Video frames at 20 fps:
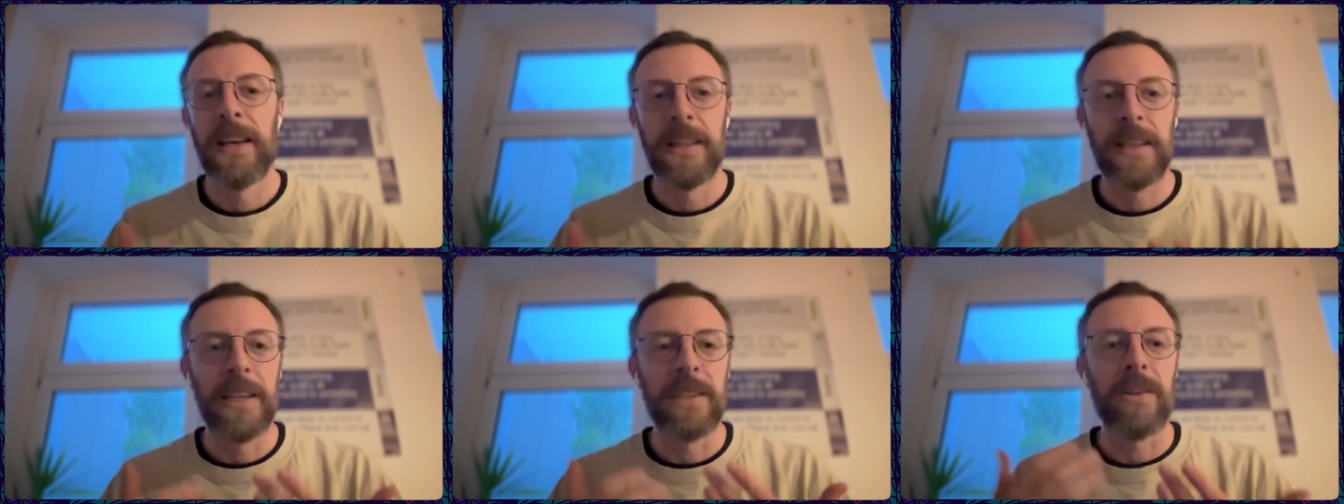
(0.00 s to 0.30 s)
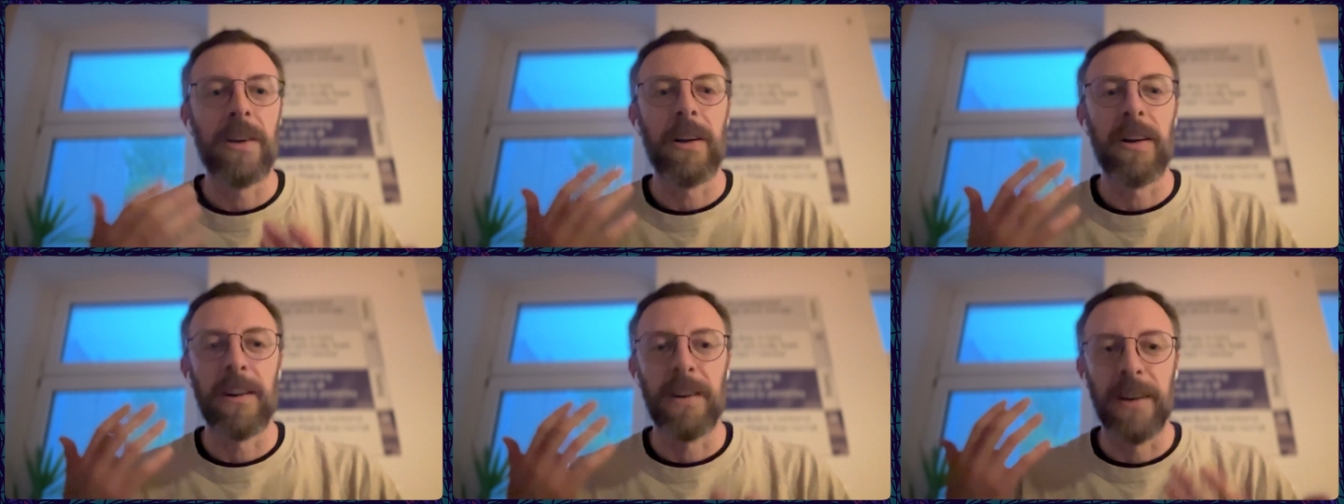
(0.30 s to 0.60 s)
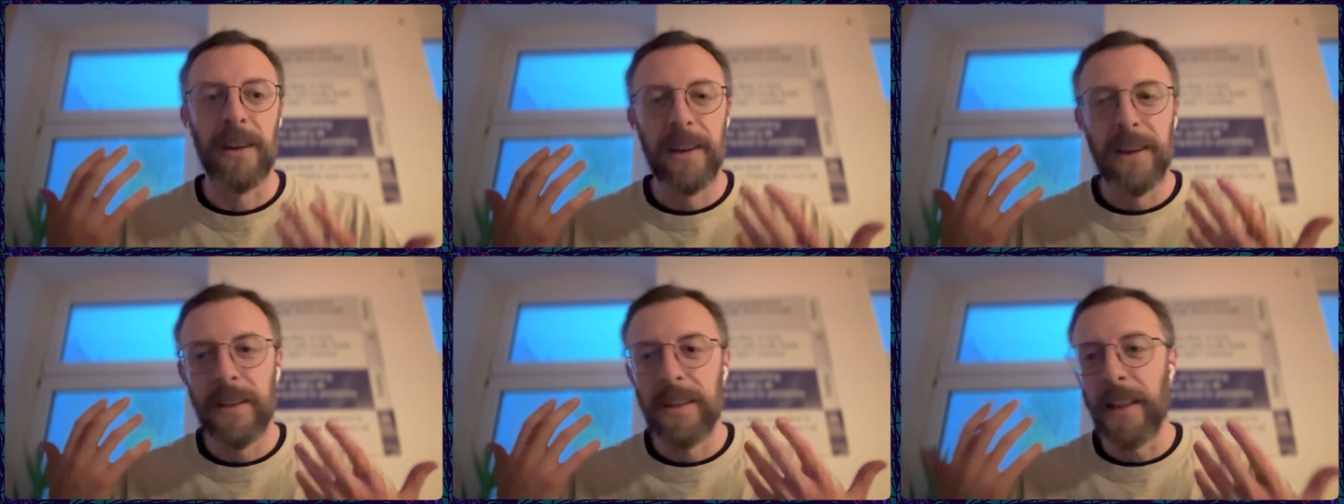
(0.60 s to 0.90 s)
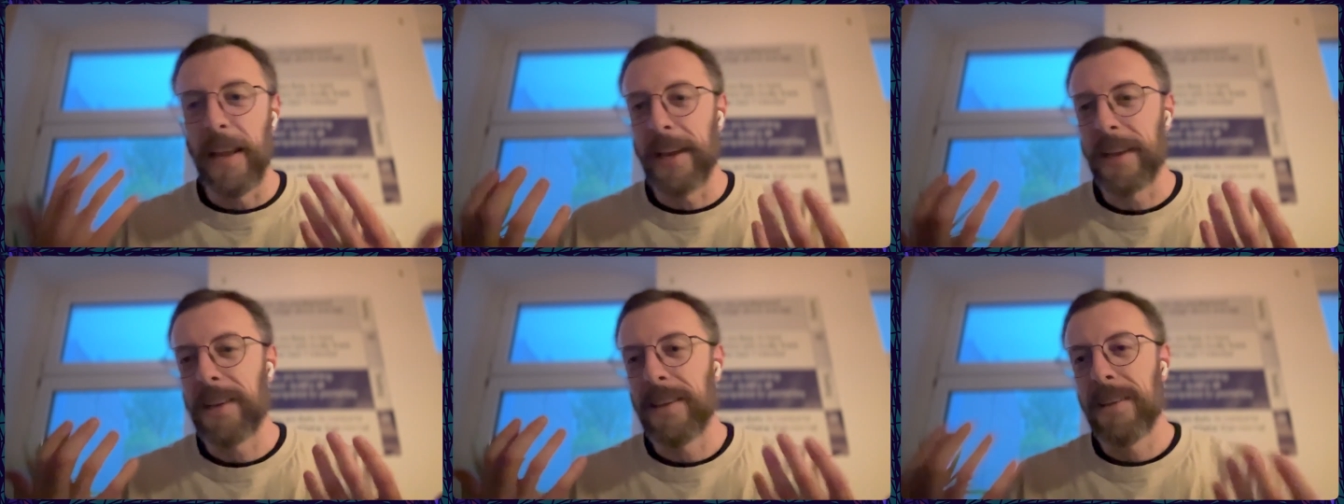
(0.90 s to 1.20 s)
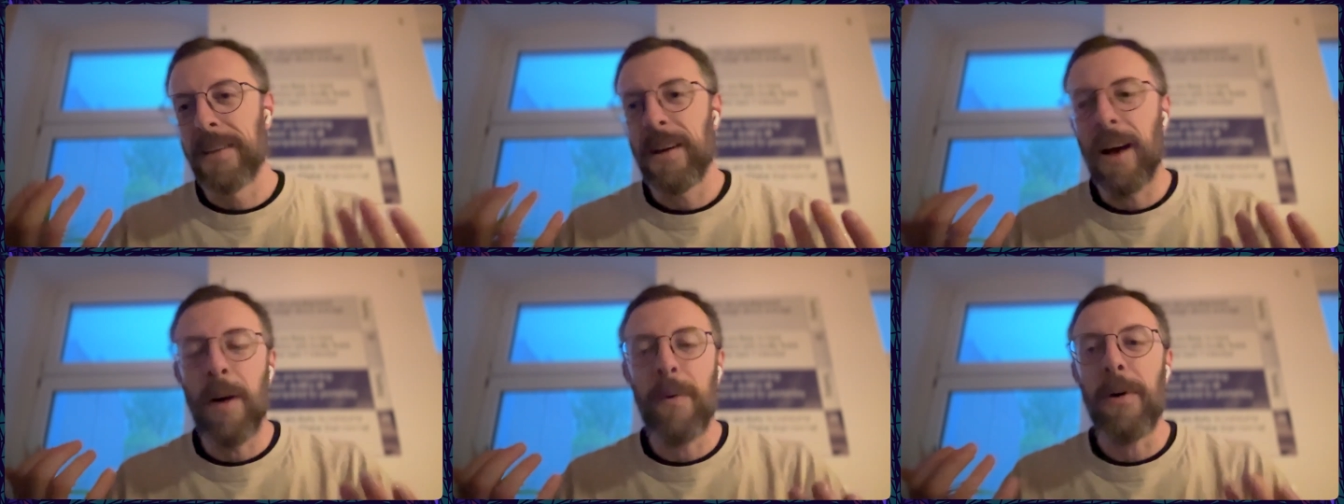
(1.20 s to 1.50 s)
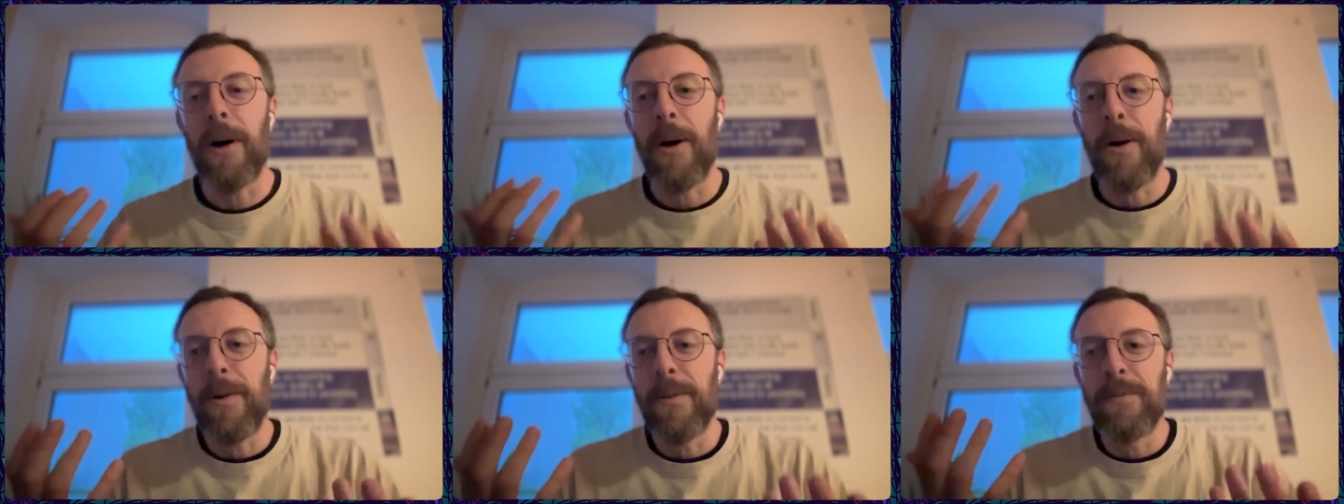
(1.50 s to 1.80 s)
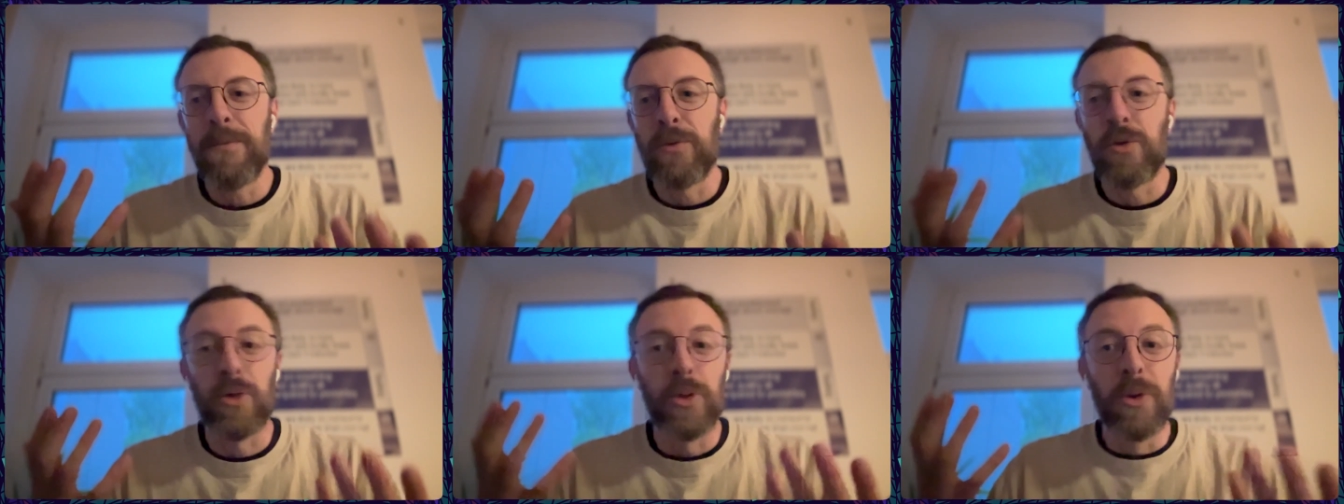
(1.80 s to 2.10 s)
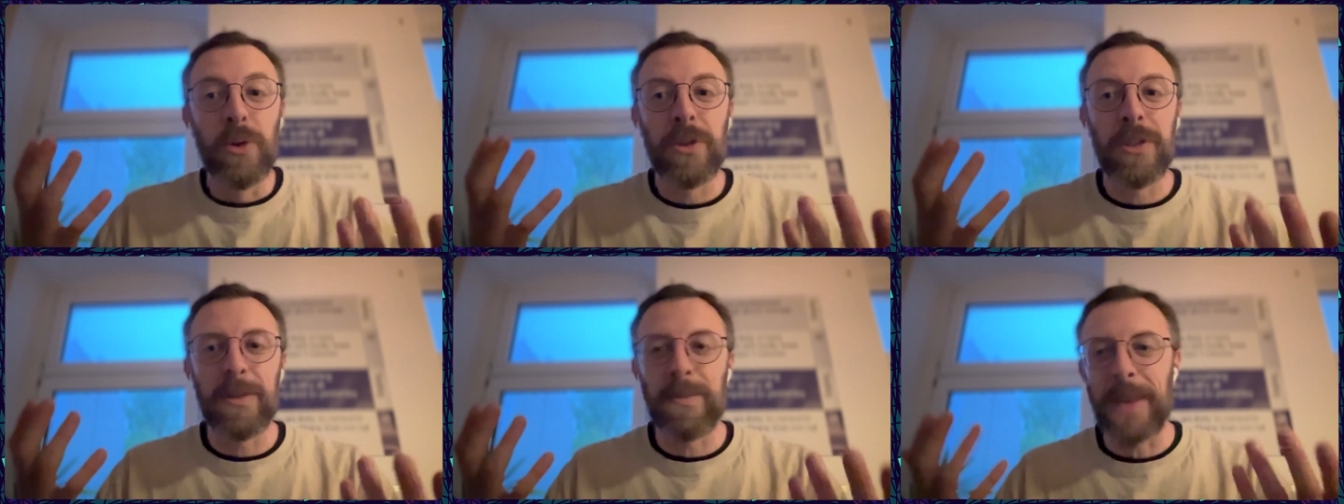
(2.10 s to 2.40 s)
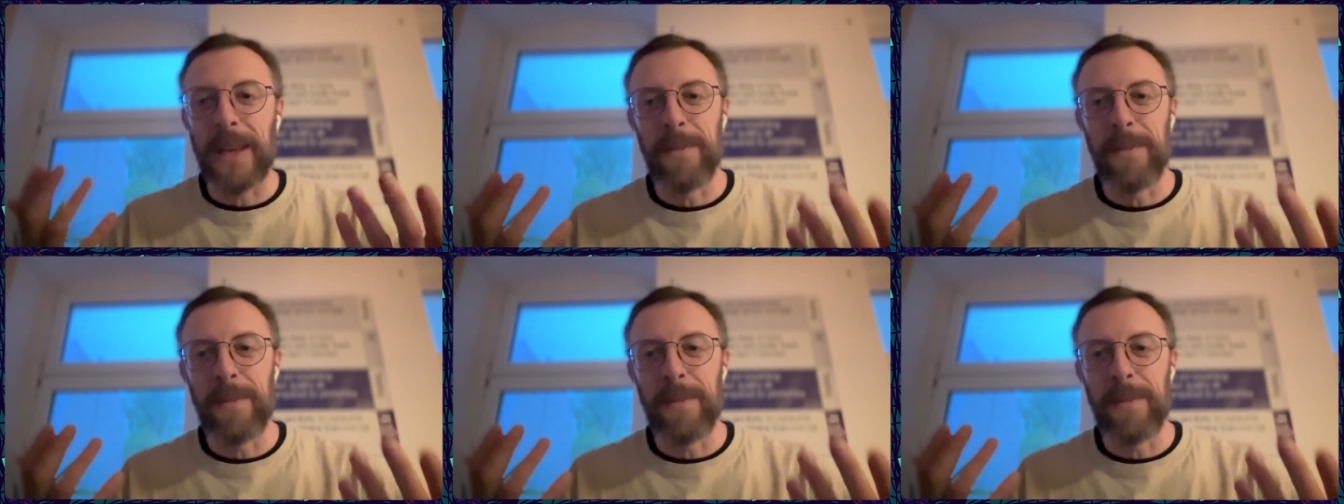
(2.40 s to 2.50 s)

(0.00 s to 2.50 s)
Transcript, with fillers: These are like truths,